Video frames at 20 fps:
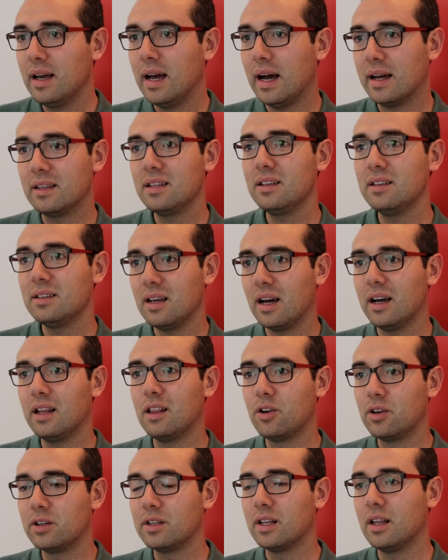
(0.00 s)
I think I
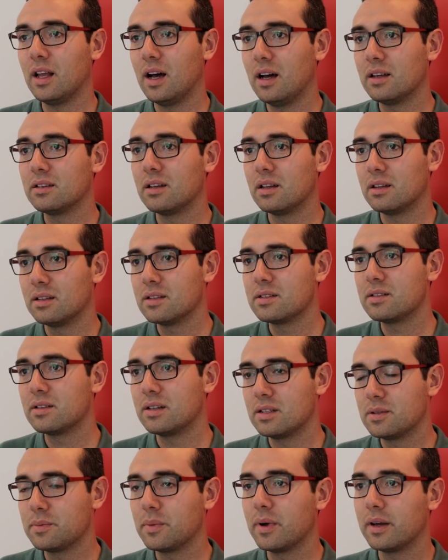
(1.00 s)
learned a lot on this
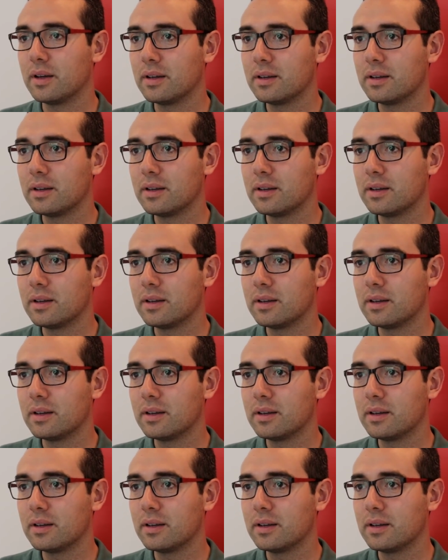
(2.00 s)
festival.